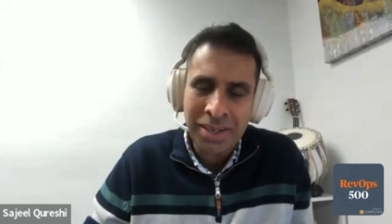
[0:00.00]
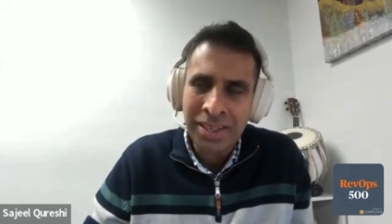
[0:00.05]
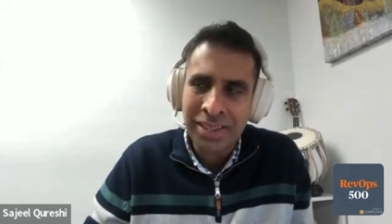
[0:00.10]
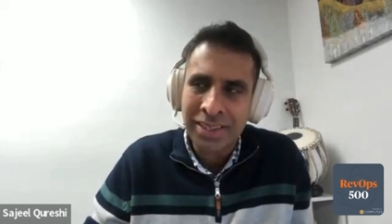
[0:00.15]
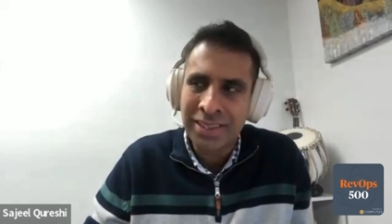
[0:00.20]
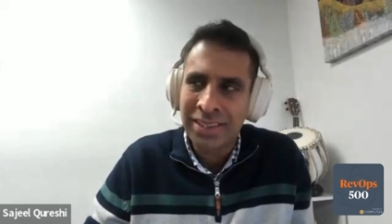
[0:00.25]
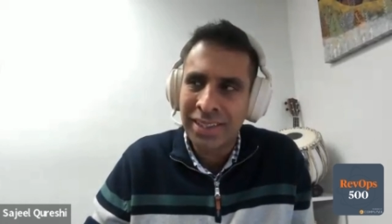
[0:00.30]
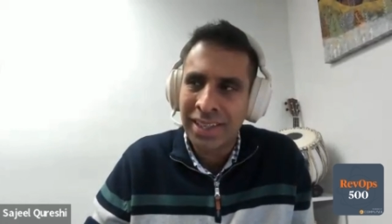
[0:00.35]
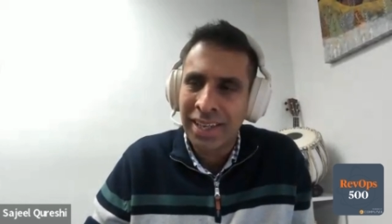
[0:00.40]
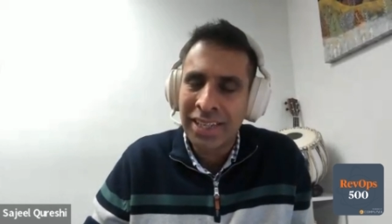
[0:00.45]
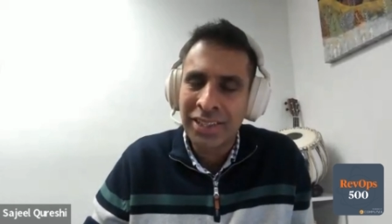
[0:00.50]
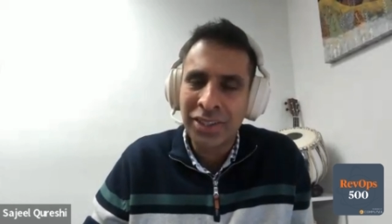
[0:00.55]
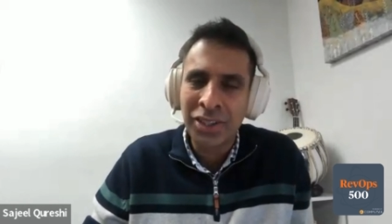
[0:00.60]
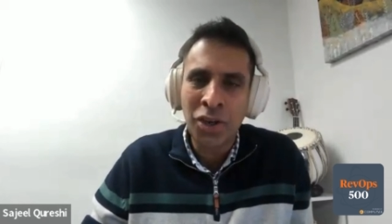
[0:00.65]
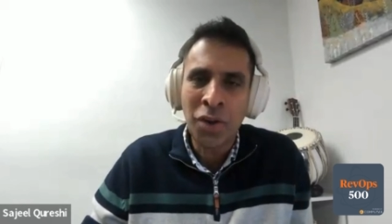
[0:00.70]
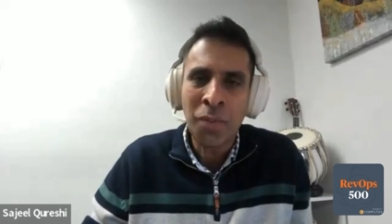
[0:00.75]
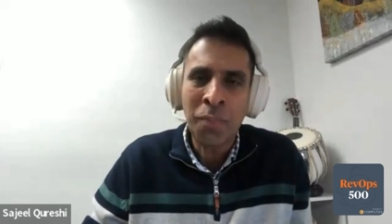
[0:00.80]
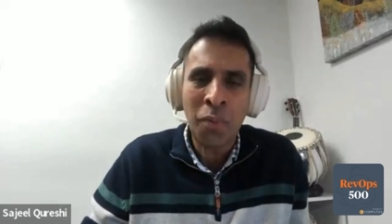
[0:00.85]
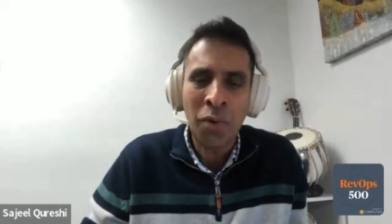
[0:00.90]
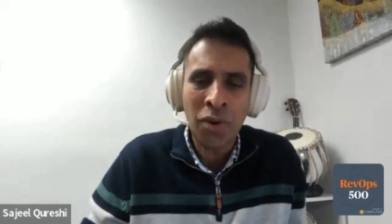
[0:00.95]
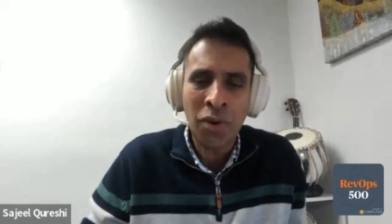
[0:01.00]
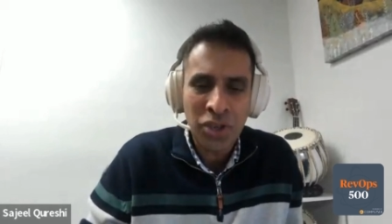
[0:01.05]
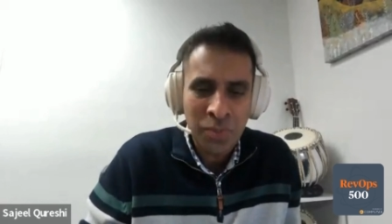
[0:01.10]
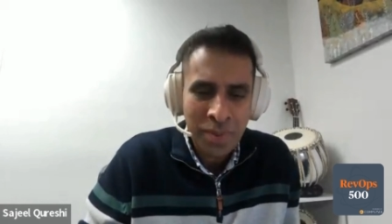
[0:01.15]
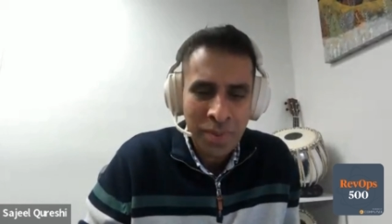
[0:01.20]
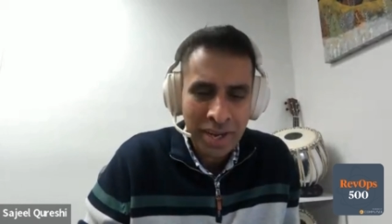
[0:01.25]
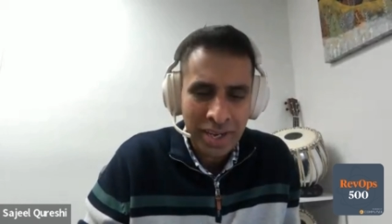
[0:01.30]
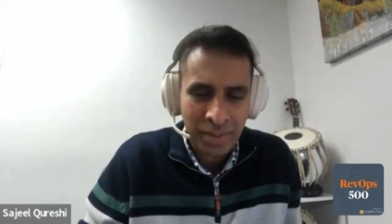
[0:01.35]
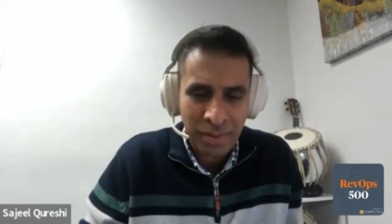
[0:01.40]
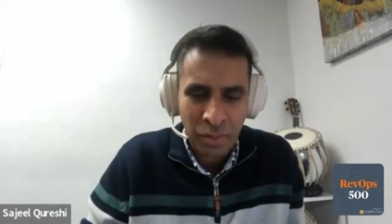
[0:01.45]
it's a good point
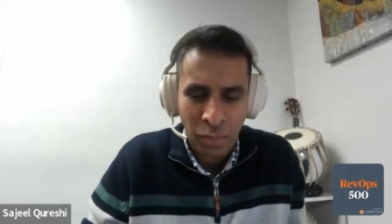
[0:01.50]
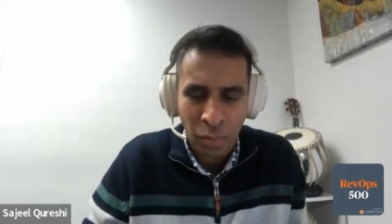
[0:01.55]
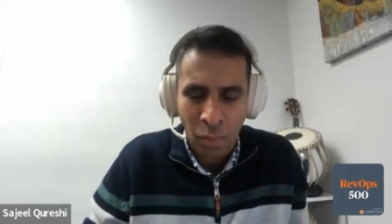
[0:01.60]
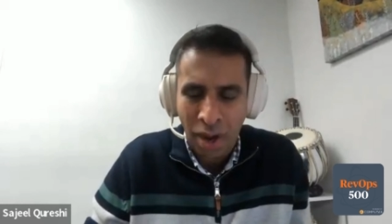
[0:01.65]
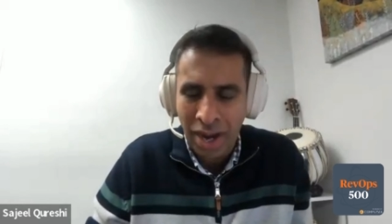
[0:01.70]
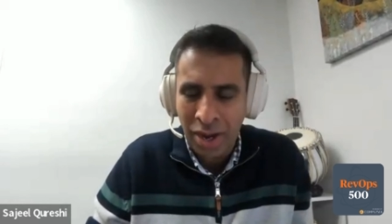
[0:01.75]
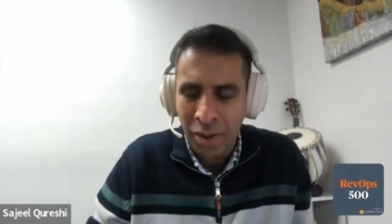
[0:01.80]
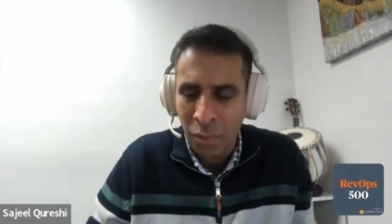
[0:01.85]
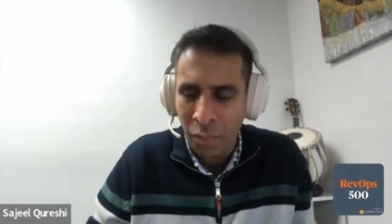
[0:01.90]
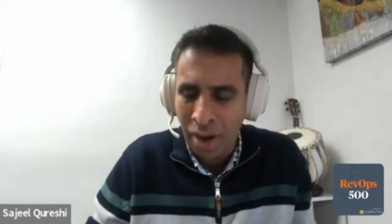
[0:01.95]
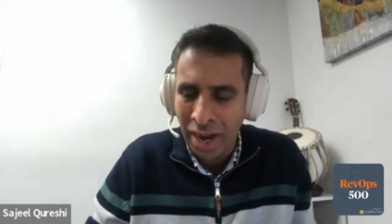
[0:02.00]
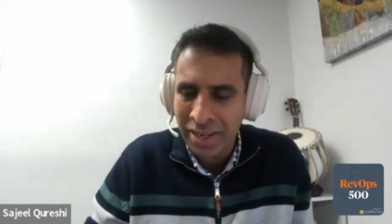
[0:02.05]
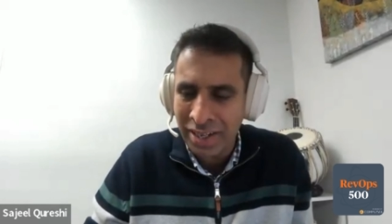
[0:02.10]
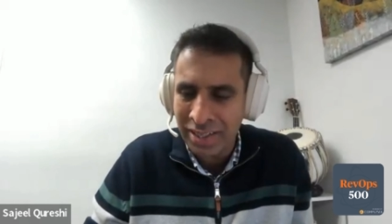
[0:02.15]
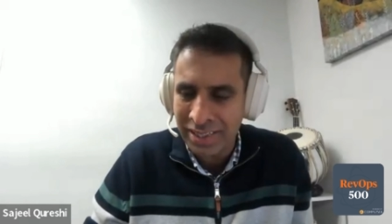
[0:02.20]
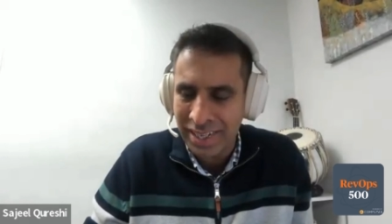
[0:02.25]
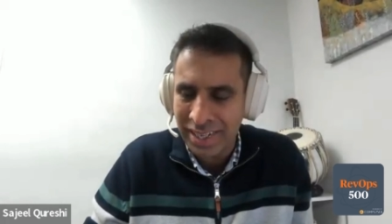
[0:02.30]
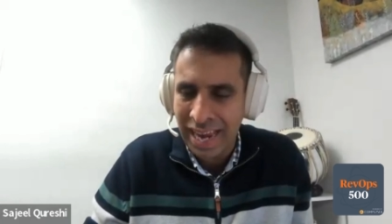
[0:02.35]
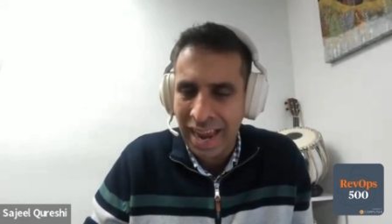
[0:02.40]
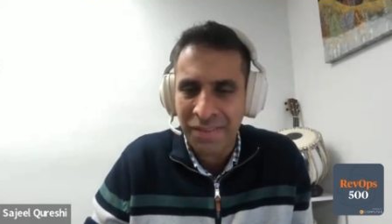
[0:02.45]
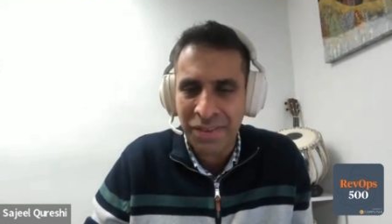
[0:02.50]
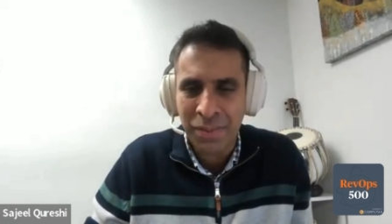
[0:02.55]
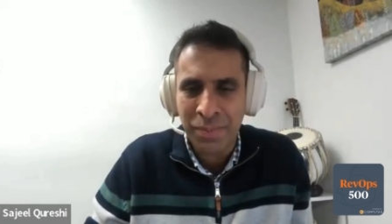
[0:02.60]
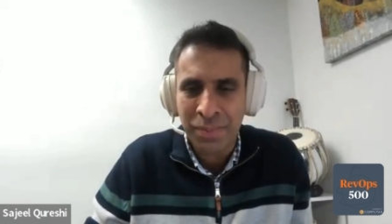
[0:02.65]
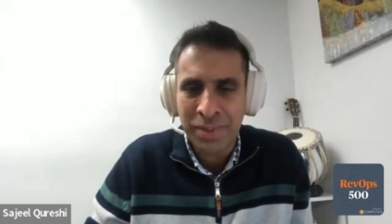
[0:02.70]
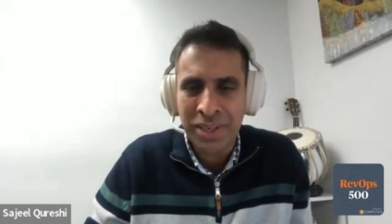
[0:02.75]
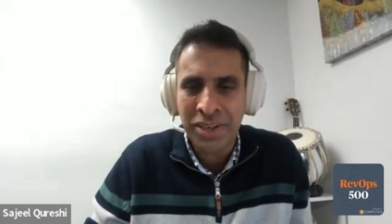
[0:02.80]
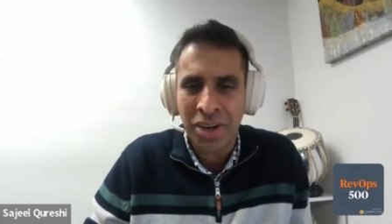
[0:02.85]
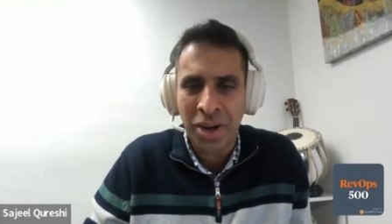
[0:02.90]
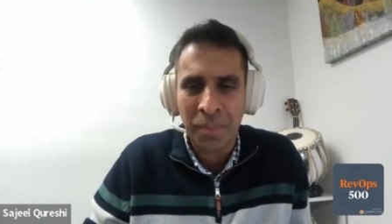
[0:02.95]
you make. I mean, why does it have to
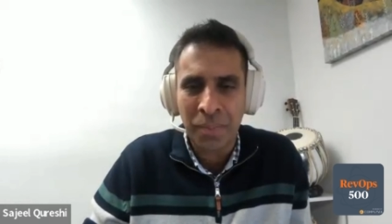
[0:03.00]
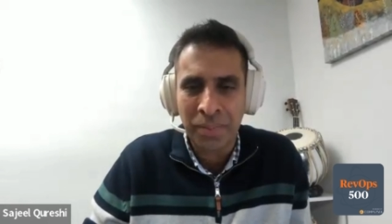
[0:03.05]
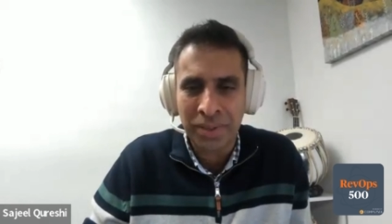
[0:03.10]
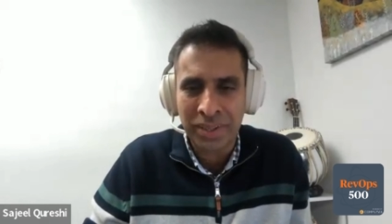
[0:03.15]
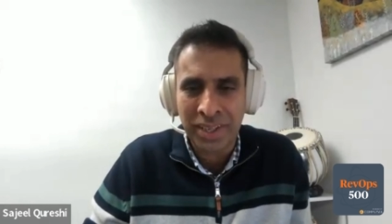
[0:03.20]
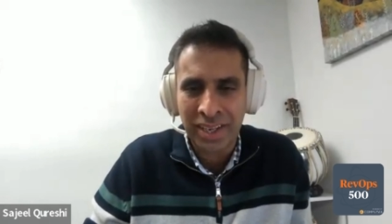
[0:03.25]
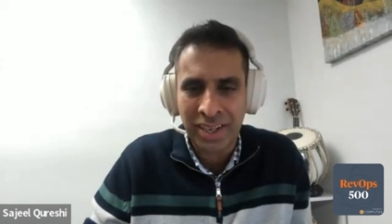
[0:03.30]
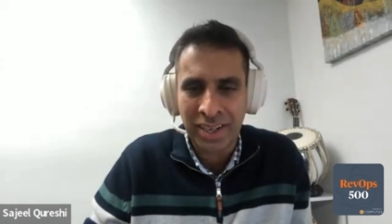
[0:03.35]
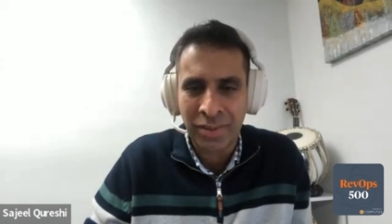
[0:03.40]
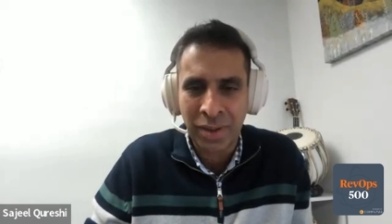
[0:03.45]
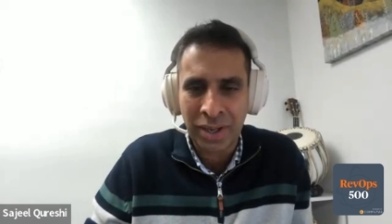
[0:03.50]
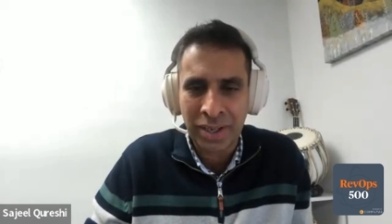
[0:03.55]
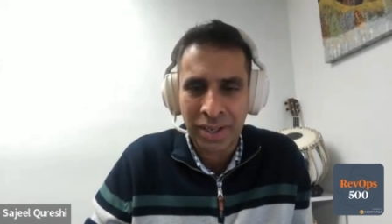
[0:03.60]
be complicated?